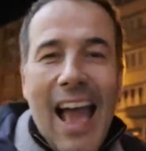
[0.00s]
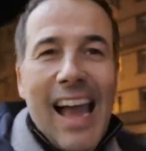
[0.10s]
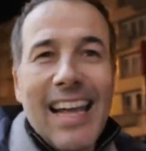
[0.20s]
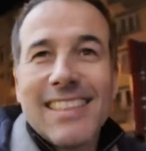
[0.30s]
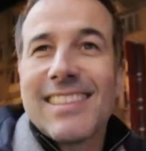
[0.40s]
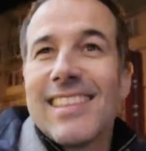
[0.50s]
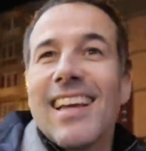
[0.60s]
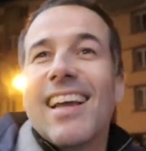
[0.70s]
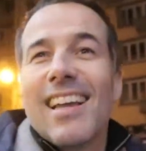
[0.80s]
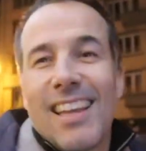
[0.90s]
hates
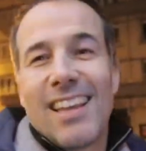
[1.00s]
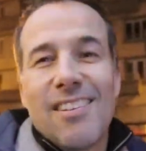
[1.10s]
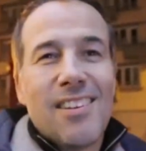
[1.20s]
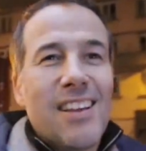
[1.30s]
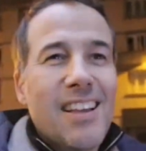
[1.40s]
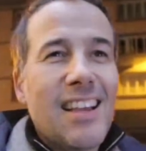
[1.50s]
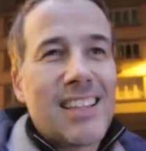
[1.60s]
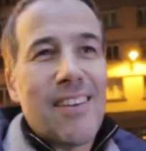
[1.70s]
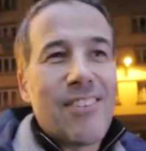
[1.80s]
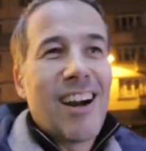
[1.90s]

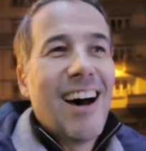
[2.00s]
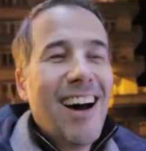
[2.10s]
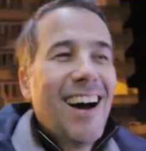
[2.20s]
camera.